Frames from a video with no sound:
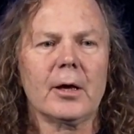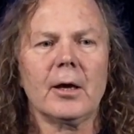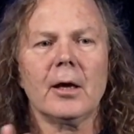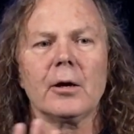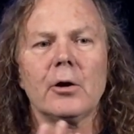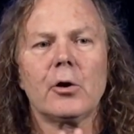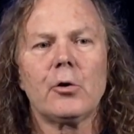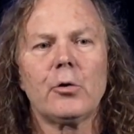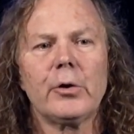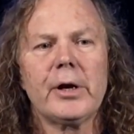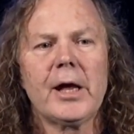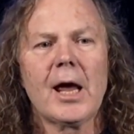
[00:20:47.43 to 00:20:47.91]

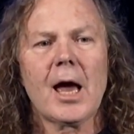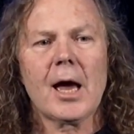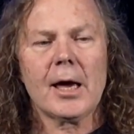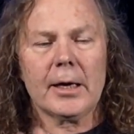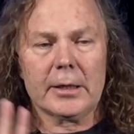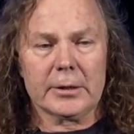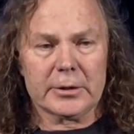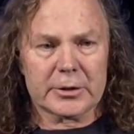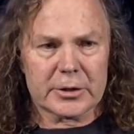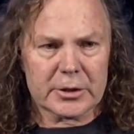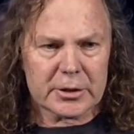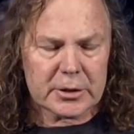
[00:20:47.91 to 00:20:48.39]
It
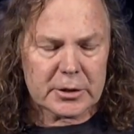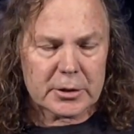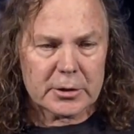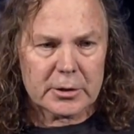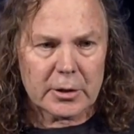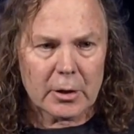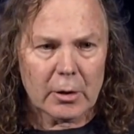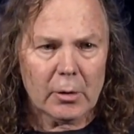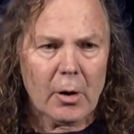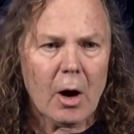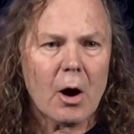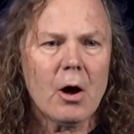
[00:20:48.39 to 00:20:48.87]
creates,
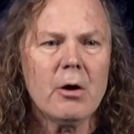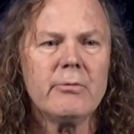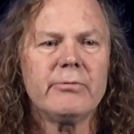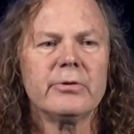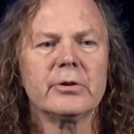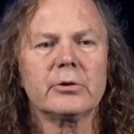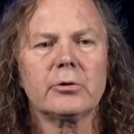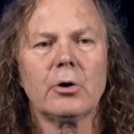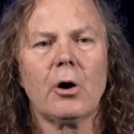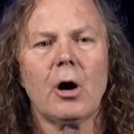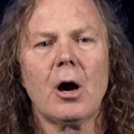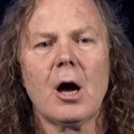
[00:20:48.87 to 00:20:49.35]
over
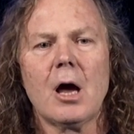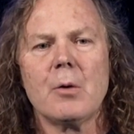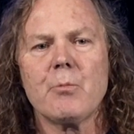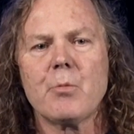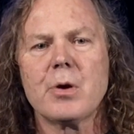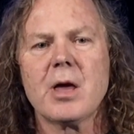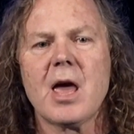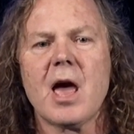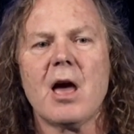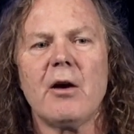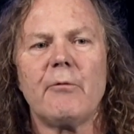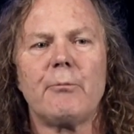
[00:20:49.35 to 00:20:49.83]
time
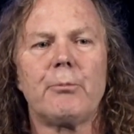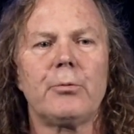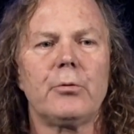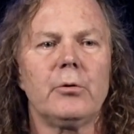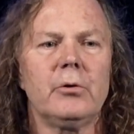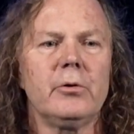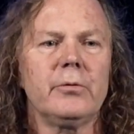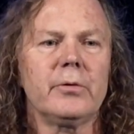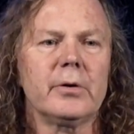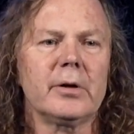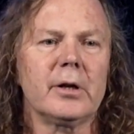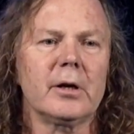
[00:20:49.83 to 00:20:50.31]
we have
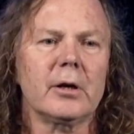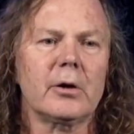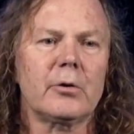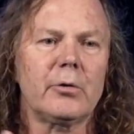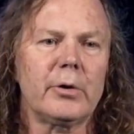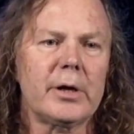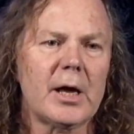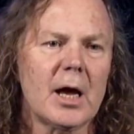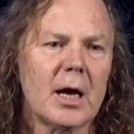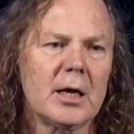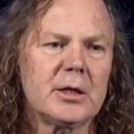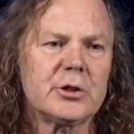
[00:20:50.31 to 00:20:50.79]
proven it
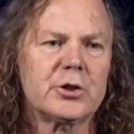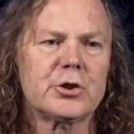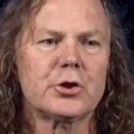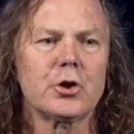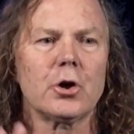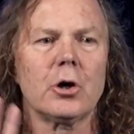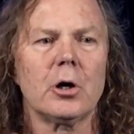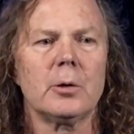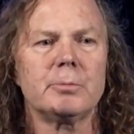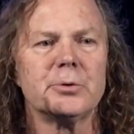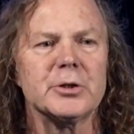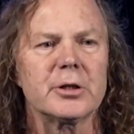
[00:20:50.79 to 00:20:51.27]
creates
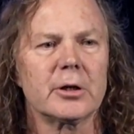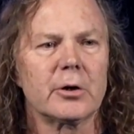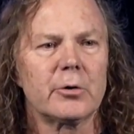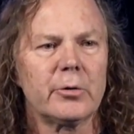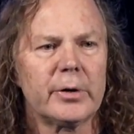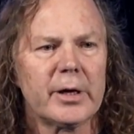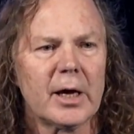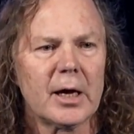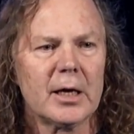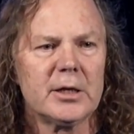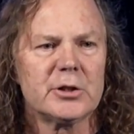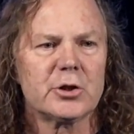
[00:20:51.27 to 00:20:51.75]
jobs, it
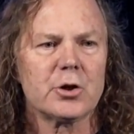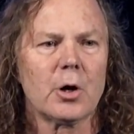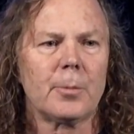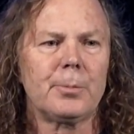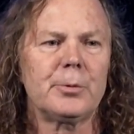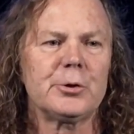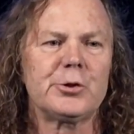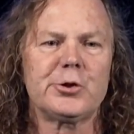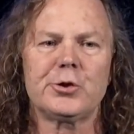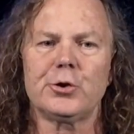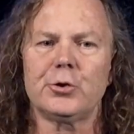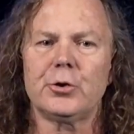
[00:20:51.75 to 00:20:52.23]
creates
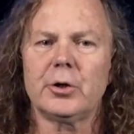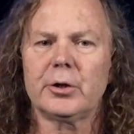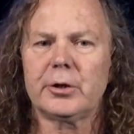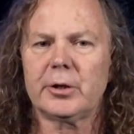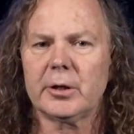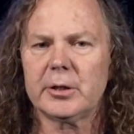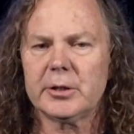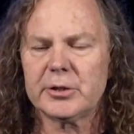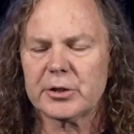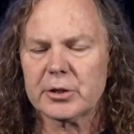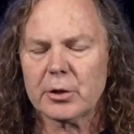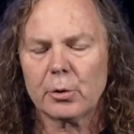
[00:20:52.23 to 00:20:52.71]

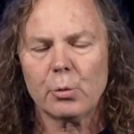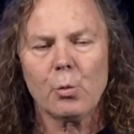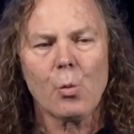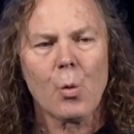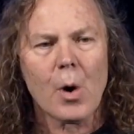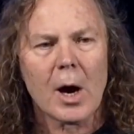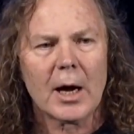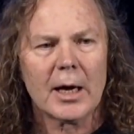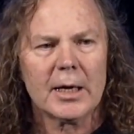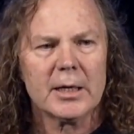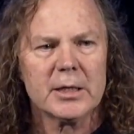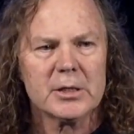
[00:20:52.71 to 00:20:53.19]
opportunities in
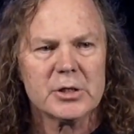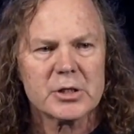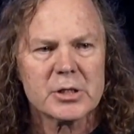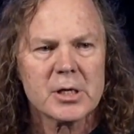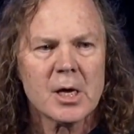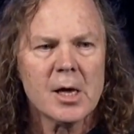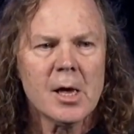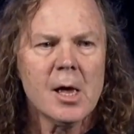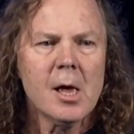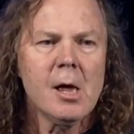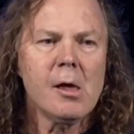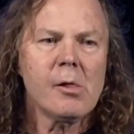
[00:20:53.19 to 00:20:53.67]
ways
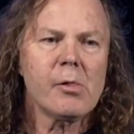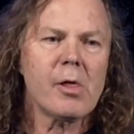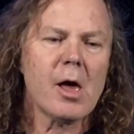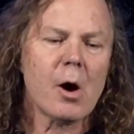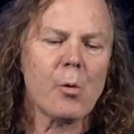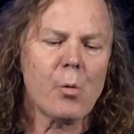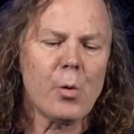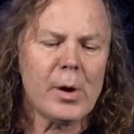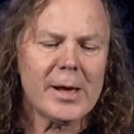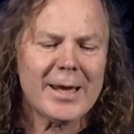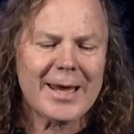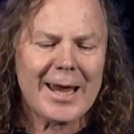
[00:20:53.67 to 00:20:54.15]

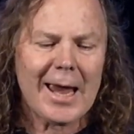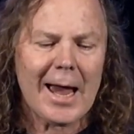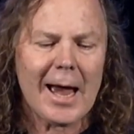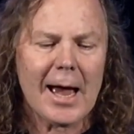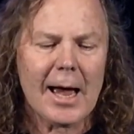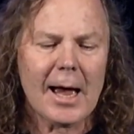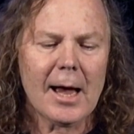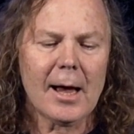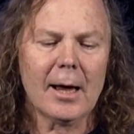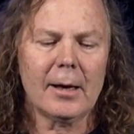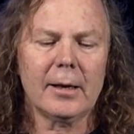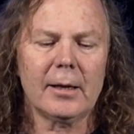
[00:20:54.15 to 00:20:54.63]
that we
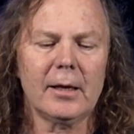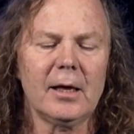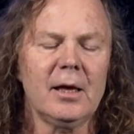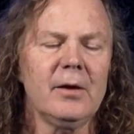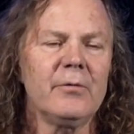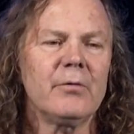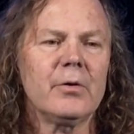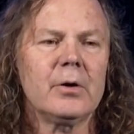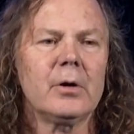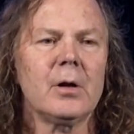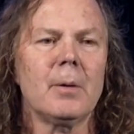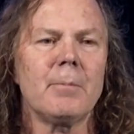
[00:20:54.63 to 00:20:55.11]
can't
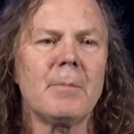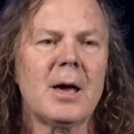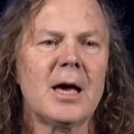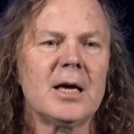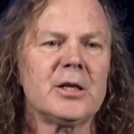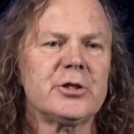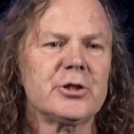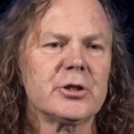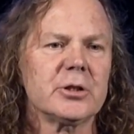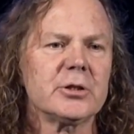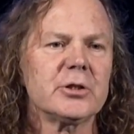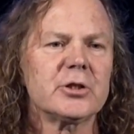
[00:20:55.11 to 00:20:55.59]
even
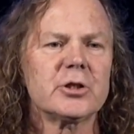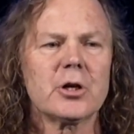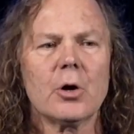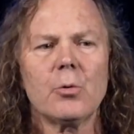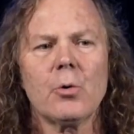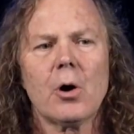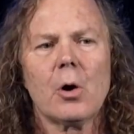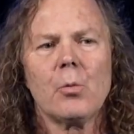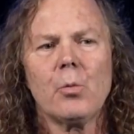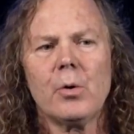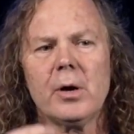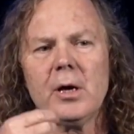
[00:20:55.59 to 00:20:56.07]
imagine. So
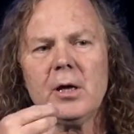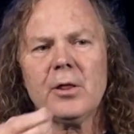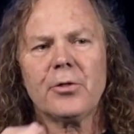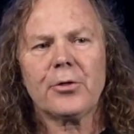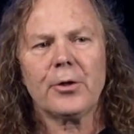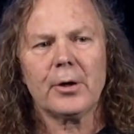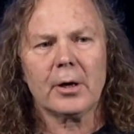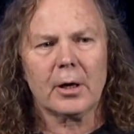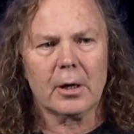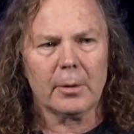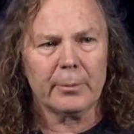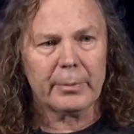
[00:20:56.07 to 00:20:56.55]
what we
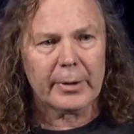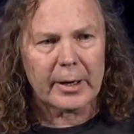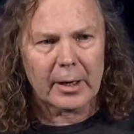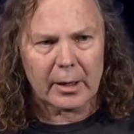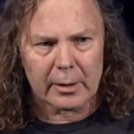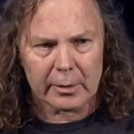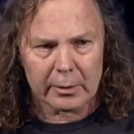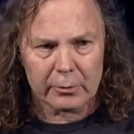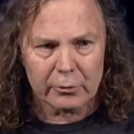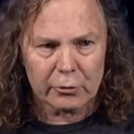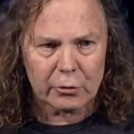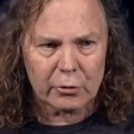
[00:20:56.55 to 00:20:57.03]
think
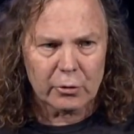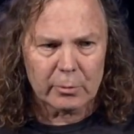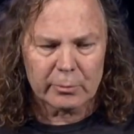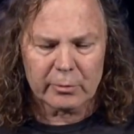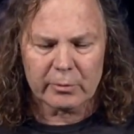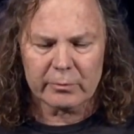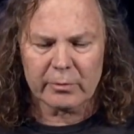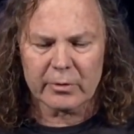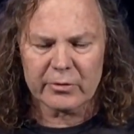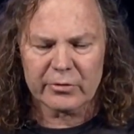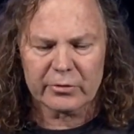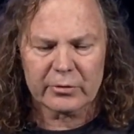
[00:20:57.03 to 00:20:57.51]
about in terms
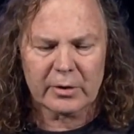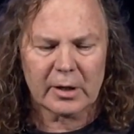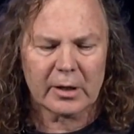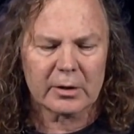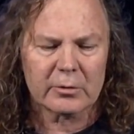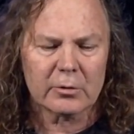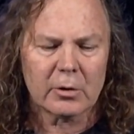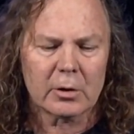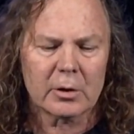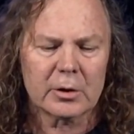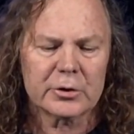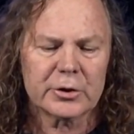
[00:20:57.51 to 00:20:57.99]
of this
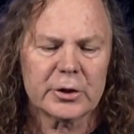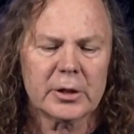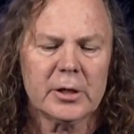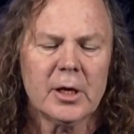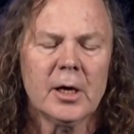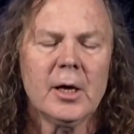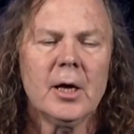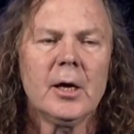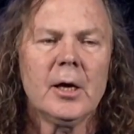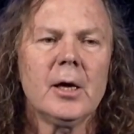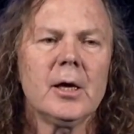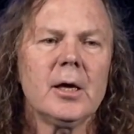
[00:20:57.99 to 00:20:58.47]
technology
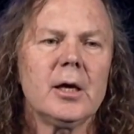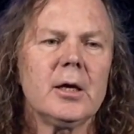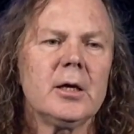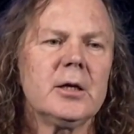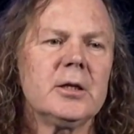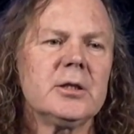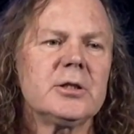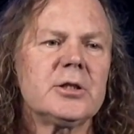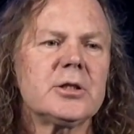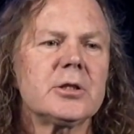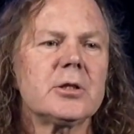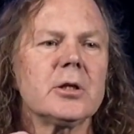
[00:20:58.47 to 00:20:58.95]

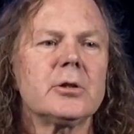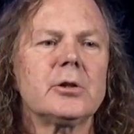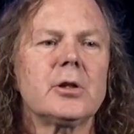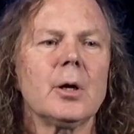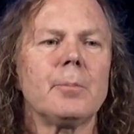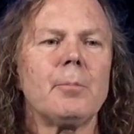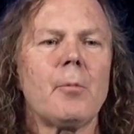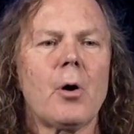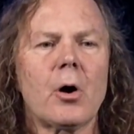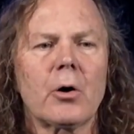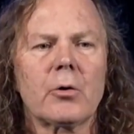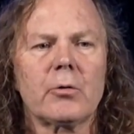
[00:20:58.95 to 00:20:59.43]
is the
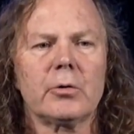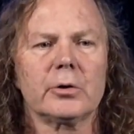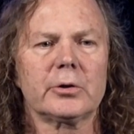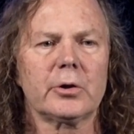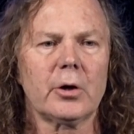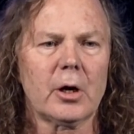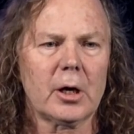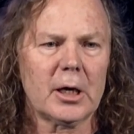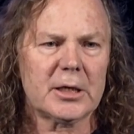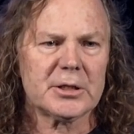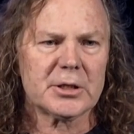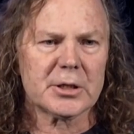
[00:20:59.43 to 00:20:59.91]

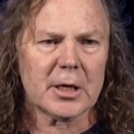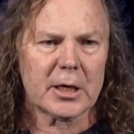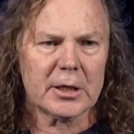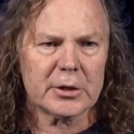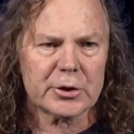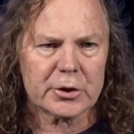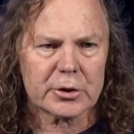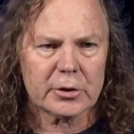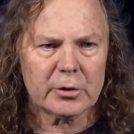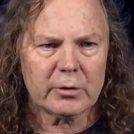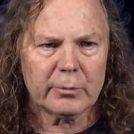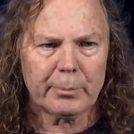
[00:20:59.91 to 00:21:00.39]

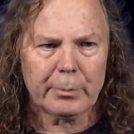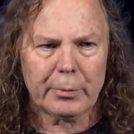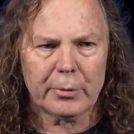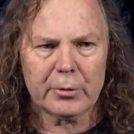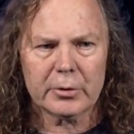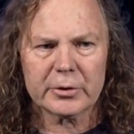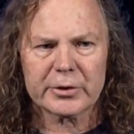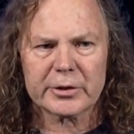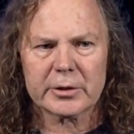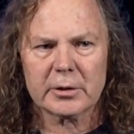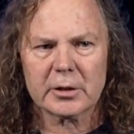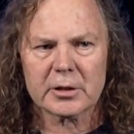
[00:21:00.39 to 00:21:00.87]
democratization of
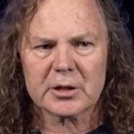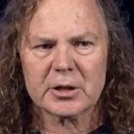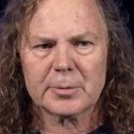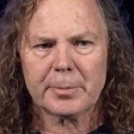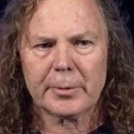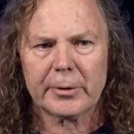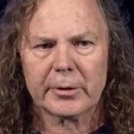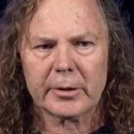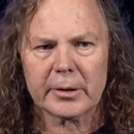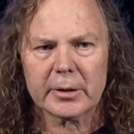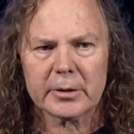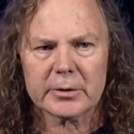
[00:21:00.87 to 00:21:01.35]
personal
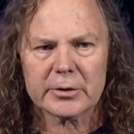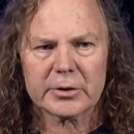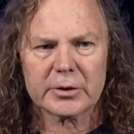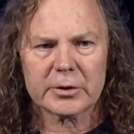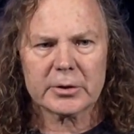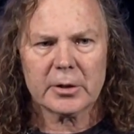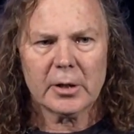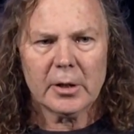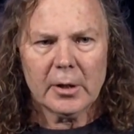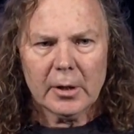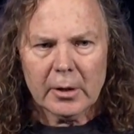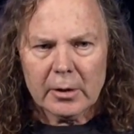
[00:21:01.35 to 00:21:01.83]
experience.